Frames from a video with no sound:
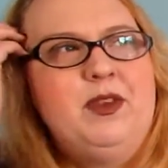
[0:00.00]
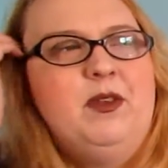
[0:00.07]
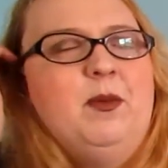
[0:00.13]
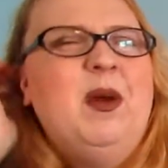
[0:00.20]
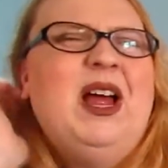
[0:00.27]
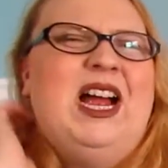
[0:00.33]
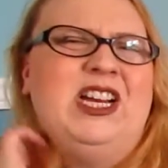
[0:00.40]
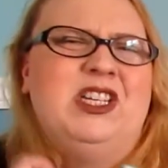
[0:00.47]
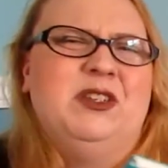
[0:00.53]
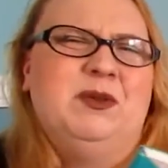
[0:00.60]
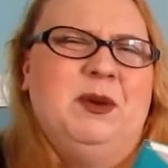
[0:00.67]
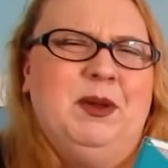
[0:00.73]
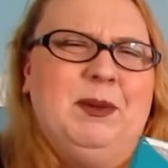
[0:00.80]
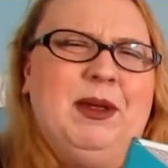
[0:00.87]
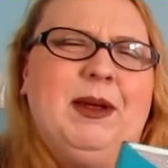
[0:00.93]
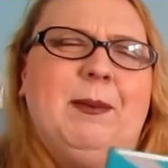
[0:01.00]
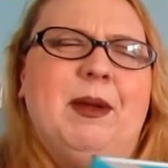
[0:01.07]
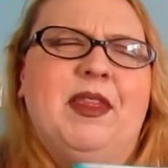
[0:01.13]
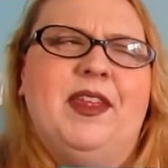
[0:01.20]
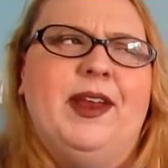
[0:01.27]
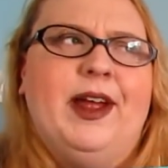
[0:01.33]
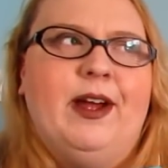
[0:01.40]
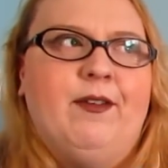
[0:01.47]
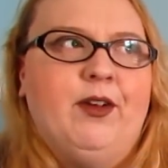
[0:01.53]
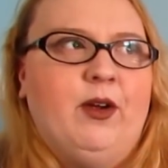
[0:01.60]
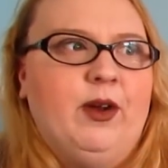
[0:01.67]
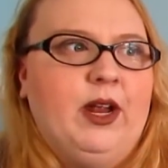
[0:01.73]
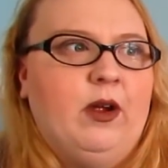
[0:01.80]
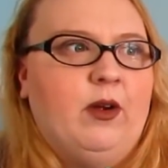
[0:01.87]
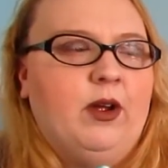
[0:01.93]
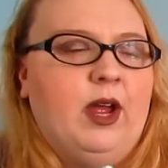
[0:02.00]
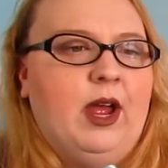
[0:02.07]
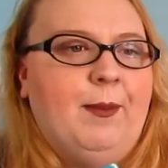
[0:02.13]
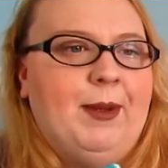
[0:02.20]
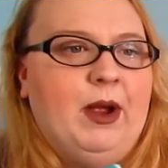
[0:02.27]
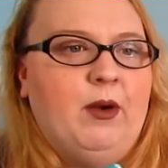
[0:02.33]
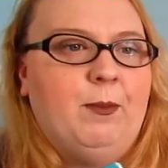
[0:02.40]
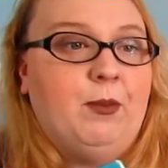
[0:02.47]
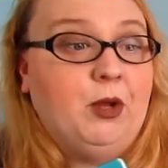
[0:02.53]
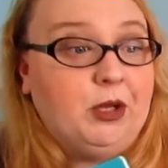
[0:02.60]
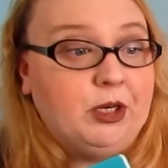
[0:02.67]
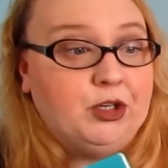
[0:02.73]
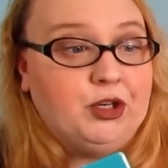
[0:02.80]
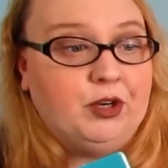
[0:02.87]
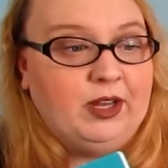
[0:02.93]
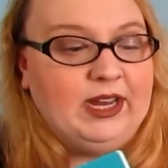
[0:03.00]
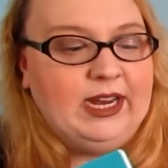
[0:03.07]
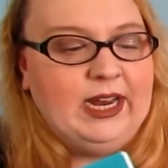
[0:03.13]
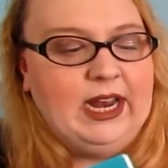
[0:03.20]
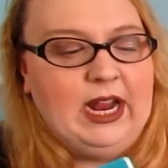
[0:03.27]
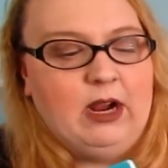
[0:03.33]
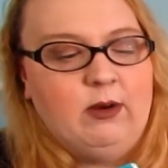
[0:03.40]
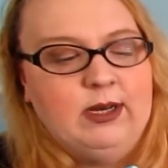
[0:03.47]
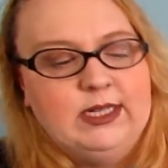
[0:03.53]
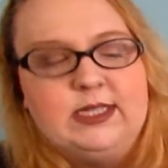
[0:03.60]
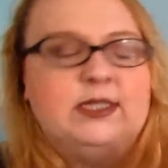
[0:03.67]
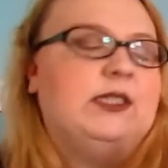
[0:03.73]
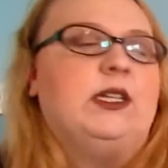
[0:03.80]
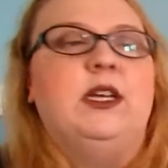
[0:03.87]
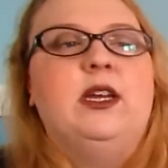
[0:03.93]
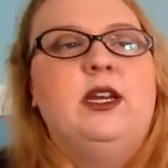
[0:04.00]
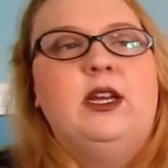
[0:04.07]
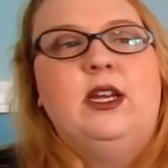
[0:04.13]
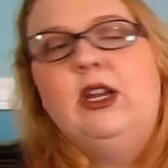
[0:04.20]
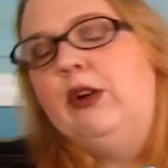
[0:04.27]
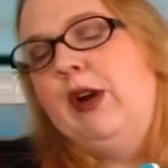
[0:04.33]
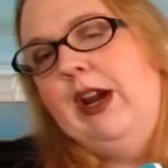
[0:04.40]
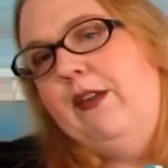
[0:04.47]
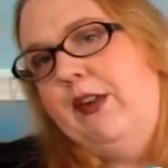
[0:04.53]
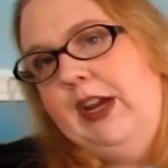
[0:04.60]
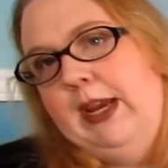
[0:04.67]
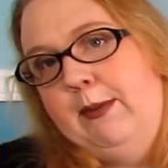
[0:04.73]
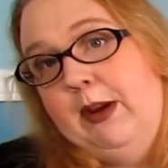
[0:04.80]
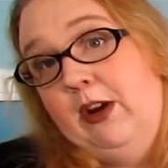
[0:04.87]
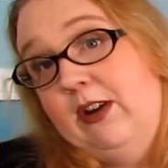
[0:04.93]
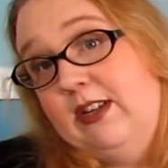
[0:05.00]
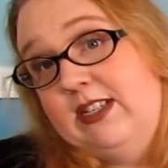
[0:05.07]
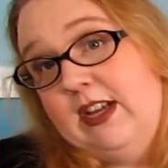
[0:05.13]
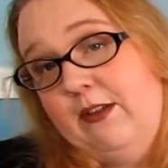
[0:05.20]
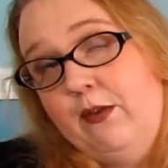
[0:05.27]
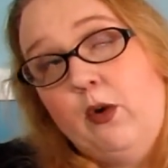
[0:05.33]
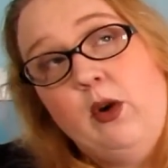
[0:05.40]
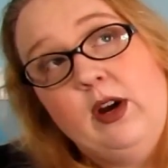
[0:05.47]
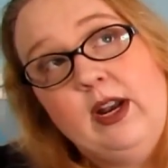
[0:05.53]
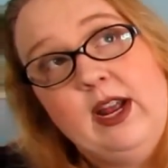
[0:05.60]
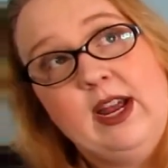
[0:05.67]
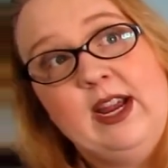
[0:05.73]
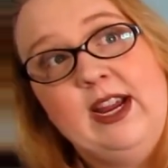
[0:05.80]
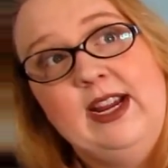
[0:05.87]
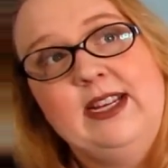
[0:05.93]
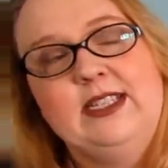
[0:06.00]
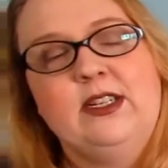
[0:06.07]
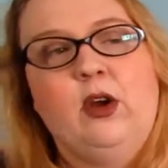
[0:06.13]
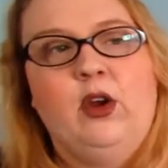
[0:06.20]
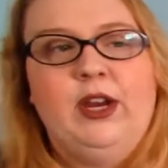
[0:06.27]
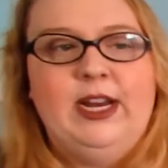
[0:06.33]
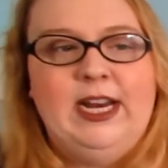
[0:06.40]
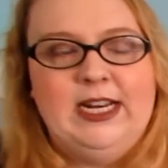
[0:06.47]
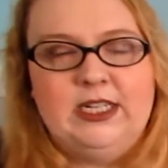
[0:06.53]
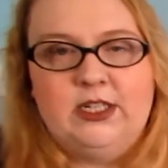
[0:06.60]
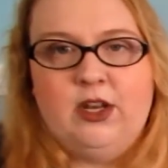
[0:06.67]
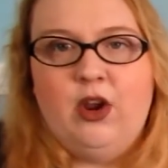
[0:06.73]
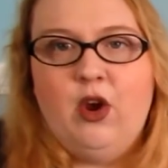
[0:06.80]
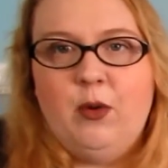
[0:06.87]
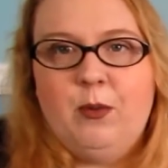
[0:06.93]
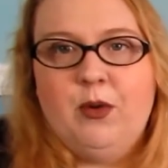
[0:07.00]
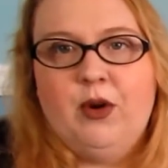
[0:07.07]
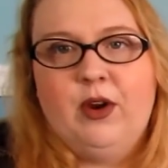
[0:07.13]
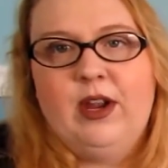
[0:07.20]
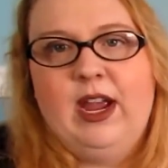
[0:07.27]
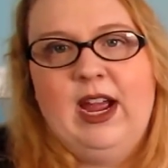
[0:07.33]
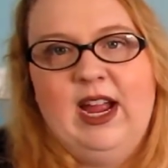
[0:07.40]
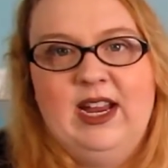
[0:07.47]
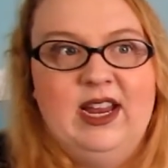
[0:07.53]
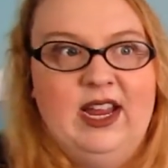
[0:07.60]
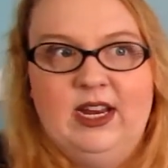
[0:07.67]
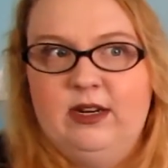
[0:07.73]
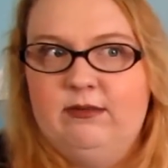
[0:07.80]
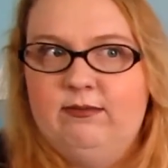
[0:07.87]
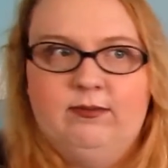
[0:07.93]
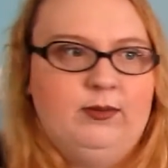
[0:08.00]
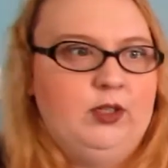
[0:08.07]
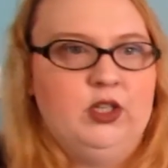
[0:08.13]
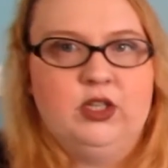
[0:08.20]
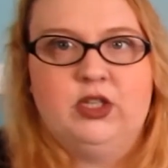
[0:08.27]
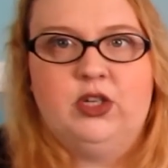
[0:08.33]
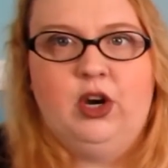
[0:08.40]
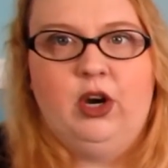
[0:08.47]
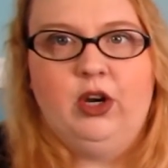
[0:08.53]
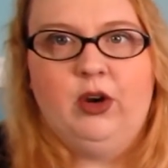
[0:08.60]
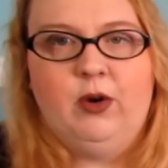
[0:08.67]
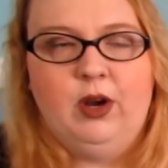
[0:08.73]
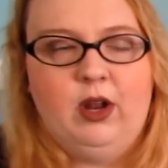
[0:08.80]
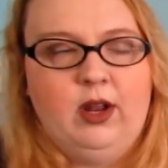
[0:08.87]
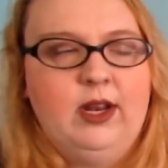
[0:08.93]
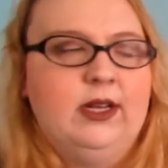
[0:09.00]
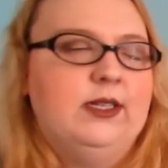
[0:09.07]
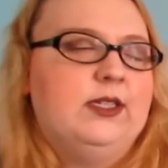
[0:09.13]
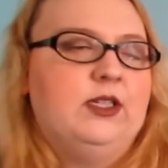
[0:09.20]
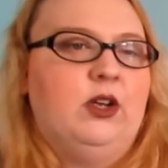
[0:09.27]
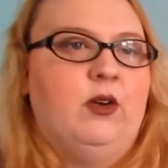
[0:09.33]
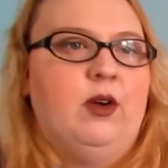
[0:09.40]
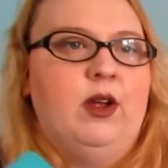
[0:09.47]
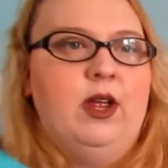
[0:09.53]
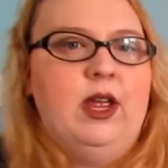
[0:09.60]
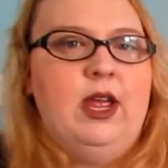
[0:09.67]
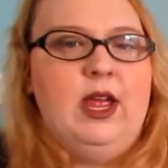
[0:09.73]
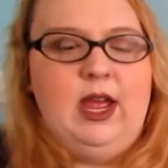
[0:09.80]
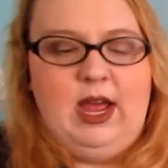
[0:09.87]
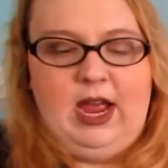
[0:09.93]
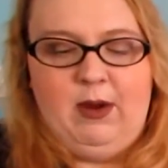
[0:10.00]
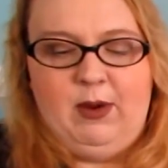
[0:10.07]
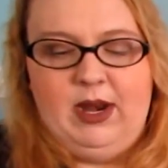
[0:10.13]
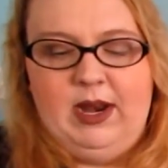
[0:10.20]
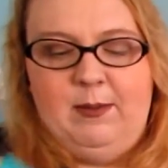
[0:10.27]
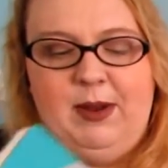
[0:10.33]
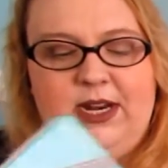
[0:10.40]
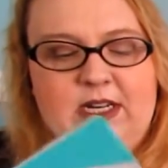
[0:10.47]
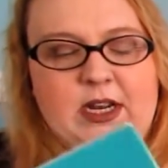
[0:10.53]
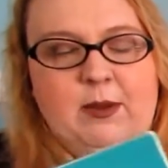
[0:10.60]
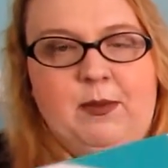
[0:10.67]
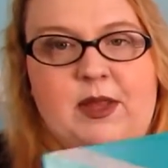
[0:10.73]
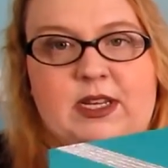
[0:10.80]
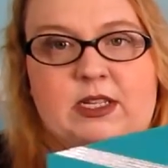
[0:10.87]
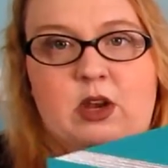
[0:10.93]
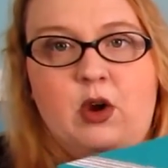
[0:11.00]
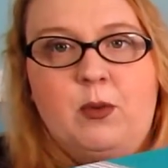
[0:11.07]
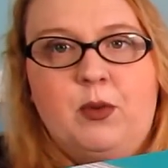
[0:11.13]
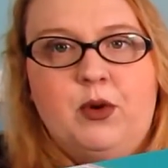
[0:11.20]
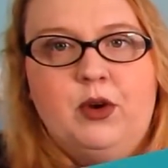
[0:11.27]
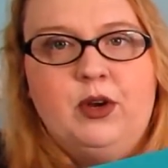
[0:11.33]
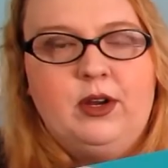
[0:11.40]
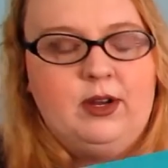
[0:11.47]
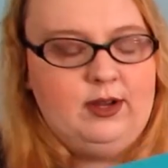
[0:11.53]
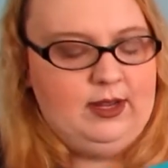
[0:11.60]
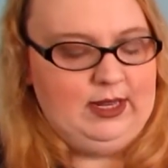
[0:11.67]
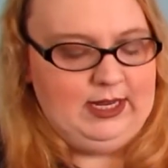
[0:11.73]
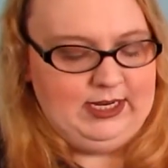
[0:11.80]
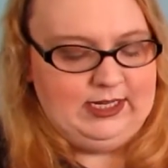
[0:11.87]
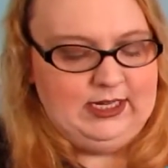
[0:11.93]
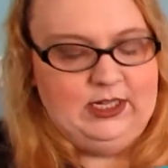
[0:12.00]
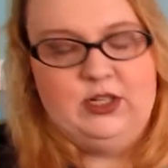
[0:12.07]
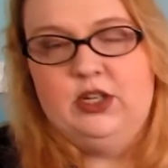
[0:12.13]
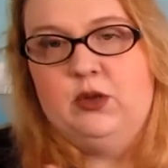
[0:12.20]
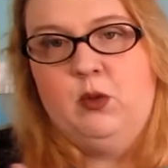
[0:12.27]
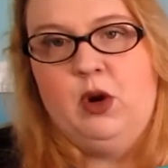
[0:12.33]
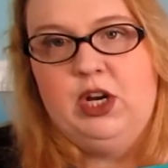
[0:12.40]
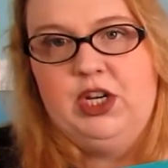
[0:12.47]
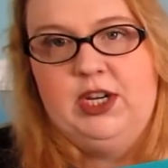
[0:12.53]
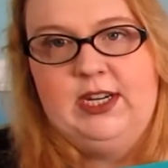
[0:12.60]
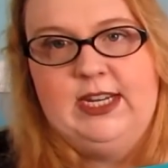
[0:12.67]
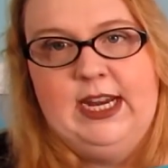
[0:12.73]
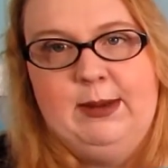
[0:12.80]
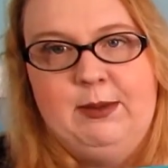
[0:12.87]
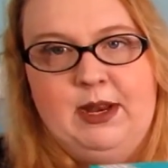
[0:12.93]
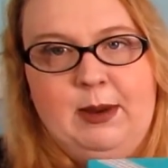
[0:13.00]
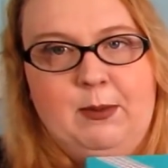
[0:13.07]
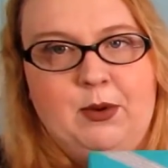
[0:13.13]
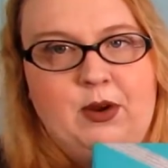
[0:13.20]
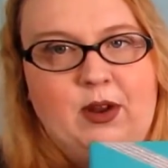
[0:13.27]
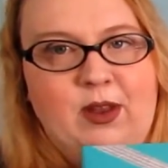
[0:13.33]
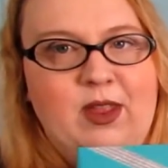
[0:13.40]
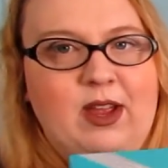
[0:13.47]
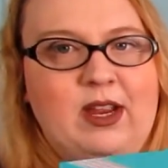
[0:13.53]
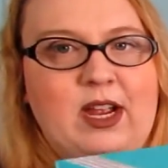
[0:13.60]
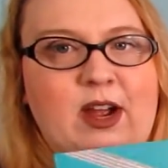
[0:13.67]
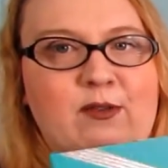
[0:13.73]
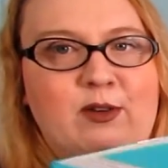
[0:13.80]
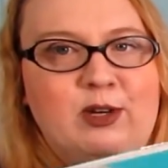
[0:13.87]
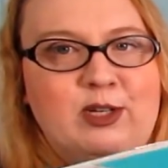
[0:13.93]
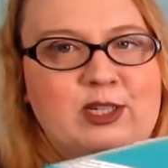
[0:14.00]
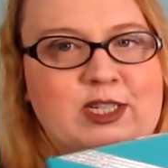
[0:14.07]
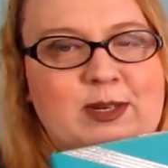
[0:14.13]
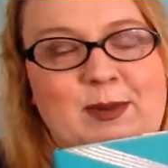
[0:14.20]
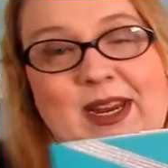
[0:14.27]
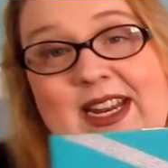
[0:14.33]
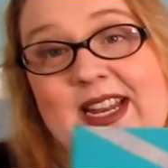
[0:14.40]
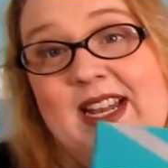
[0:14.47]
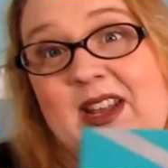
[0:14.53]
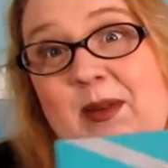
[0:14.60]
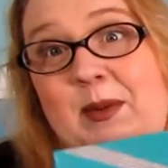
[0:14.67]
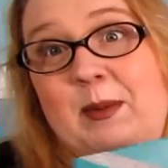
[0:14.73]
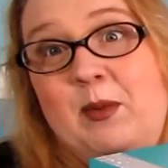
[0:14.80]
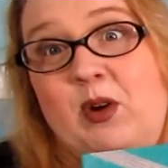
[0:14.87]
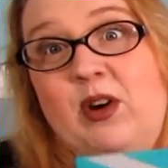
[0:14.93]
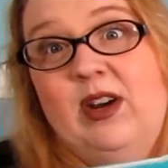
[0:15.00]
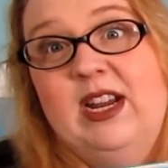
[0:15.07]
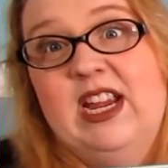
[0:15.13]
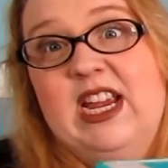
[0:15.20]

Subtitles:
well actually it's probably like a month and a half ago now, about bullet journaling and how it's great for keeping yourself organized. All you need is a notebook and then just start going on it. So I went and picked up this notebook. This is just washi tape that I put on the cover just to make it a little bit more